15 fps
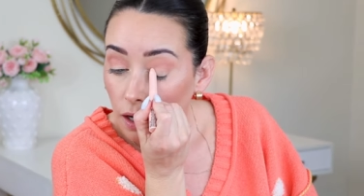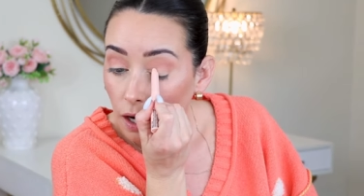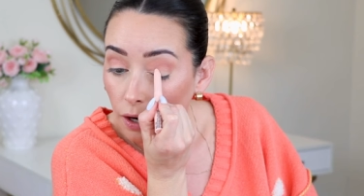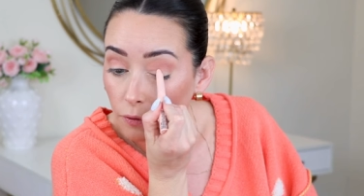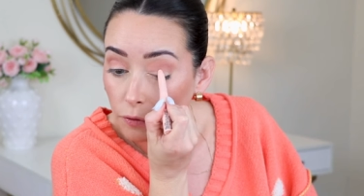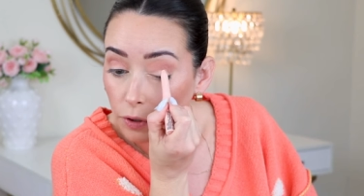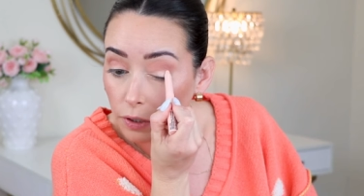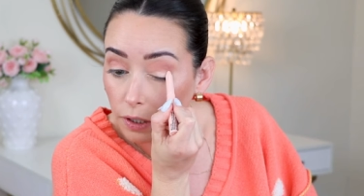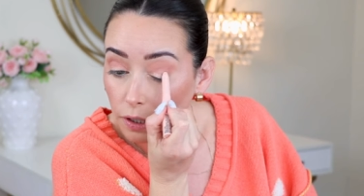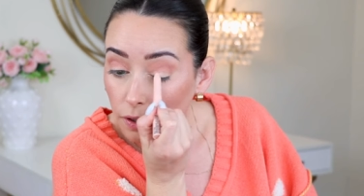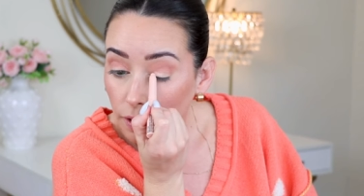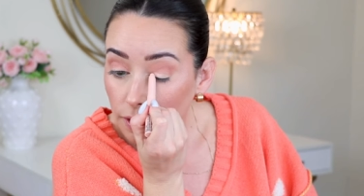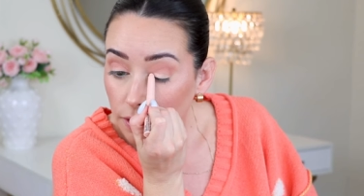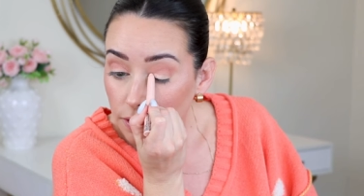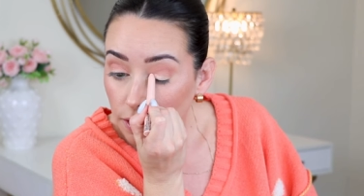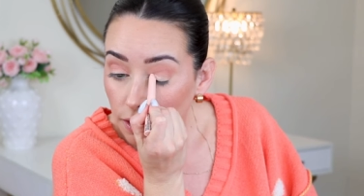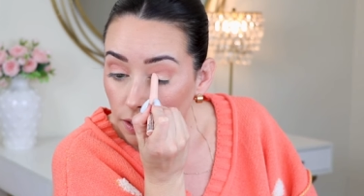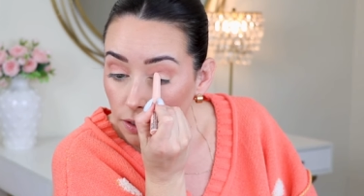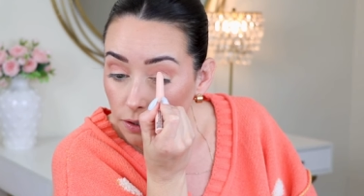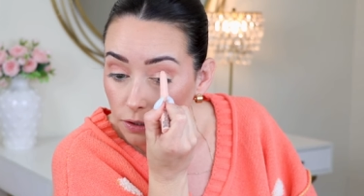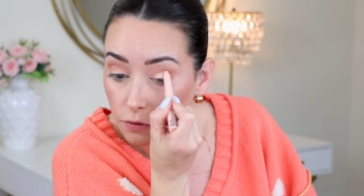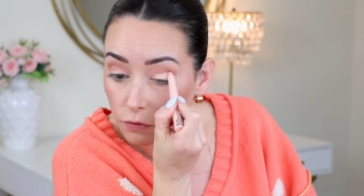I really liked
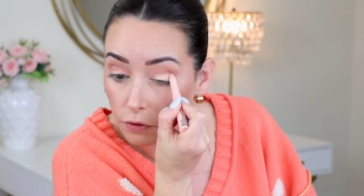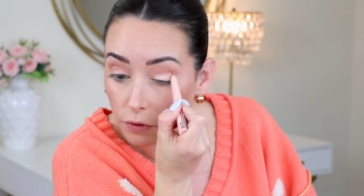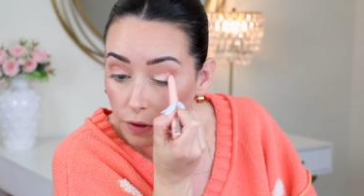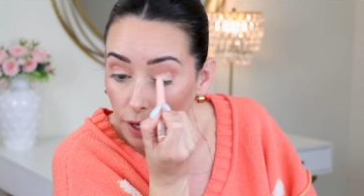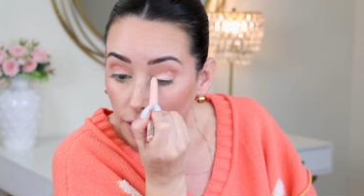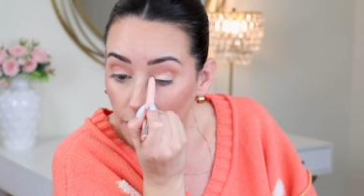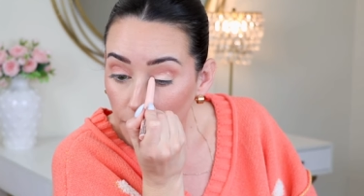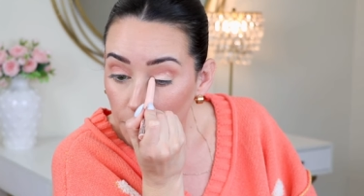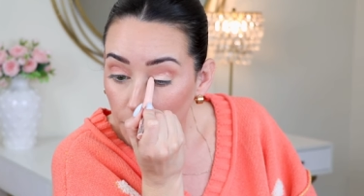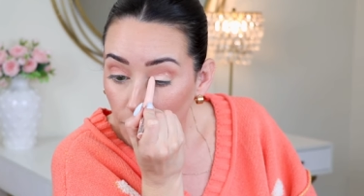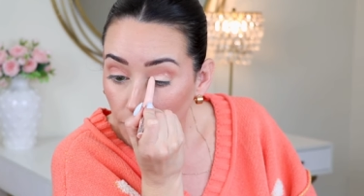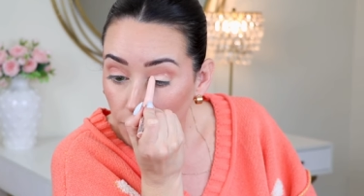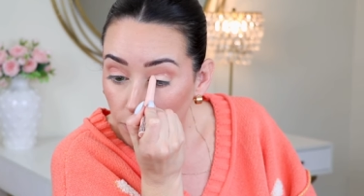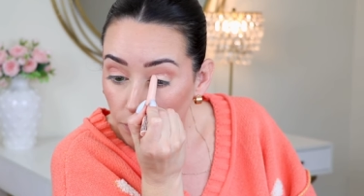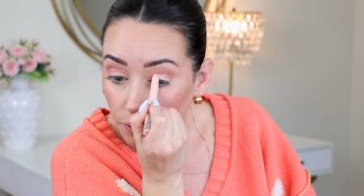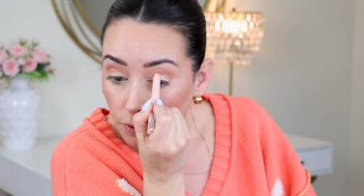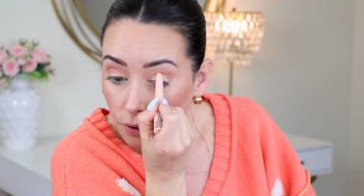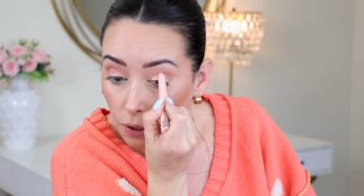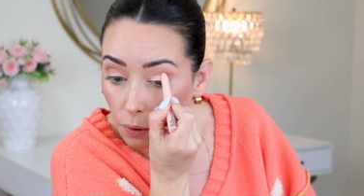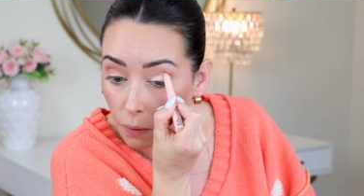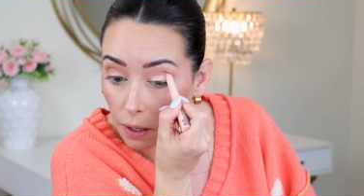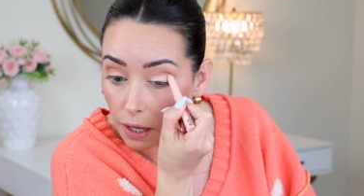it for that, but you could
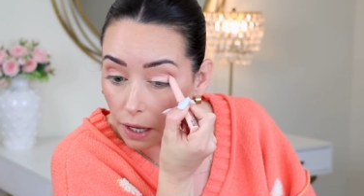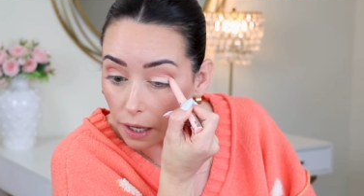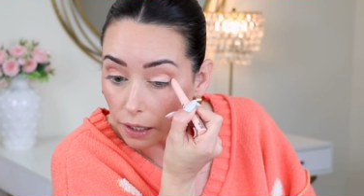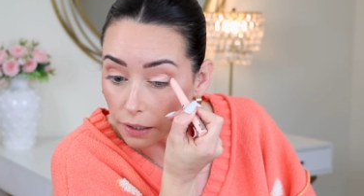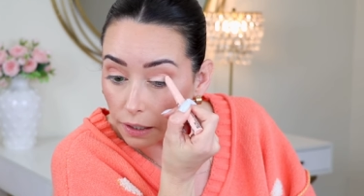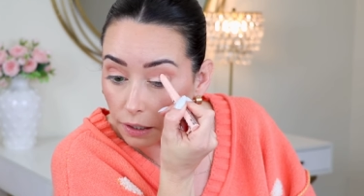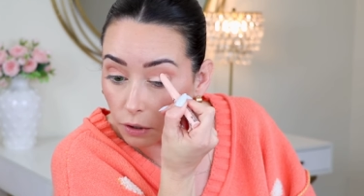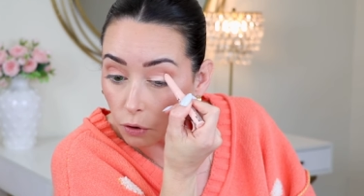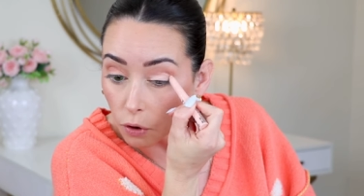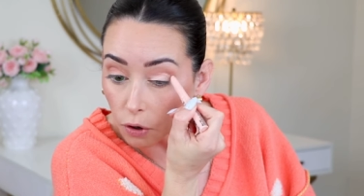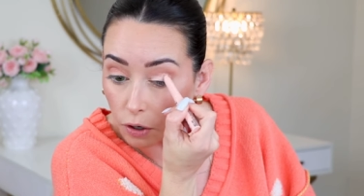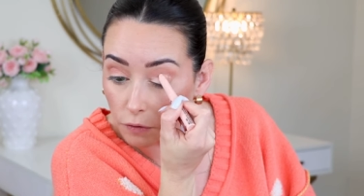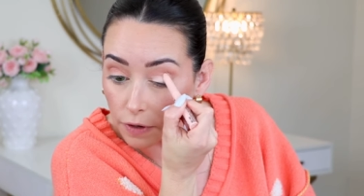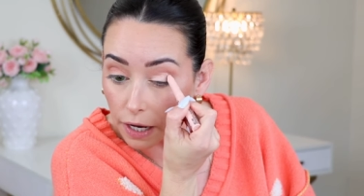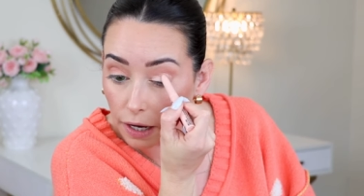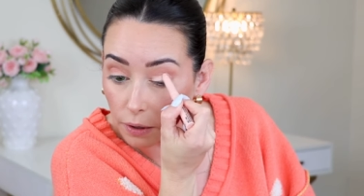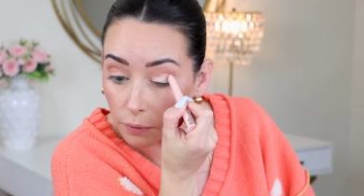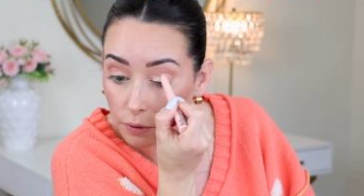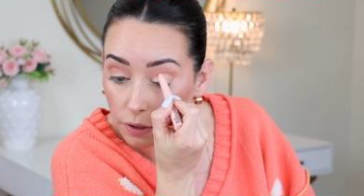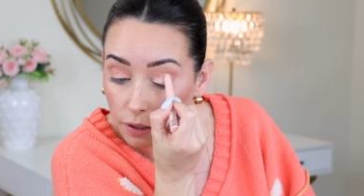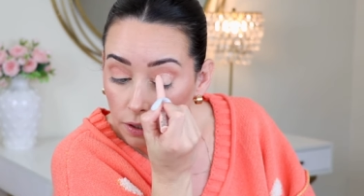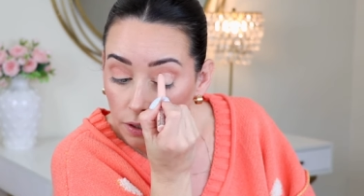go ahead and carve out